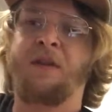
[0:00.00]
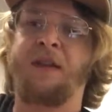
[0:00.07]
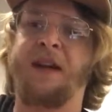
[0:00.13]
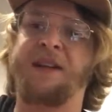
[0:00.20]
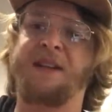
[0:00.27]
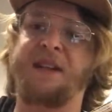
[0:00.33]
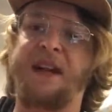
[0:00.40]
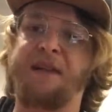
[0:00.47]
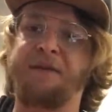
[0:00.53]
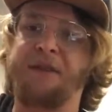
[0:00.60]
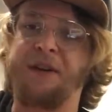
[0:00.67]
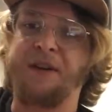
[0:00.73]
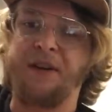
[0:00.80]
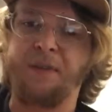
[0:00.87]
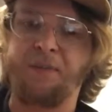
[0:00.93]
That's not
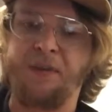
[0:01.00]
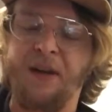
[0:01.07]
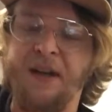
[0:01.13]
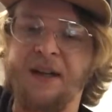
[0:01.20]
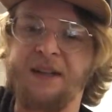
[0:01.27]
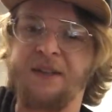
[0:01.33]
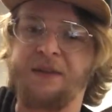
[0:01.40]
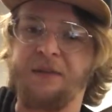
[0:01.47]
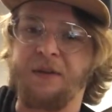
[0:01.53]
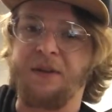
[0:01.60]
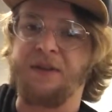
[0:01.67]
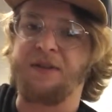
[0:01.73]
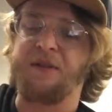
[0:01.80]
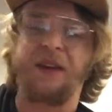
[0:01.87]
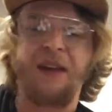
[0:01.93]
very practical,
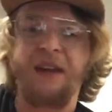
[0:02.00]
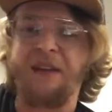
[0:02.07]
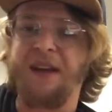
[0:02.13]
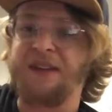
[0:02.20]
because look at